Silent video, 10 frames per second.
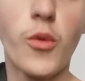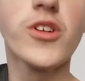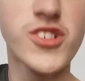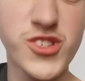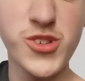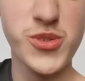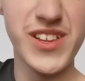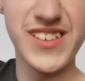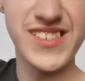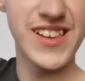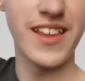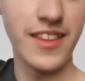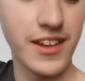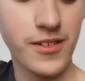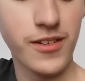We'll just do this and
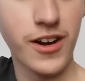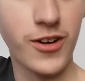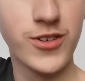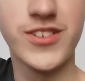then I'll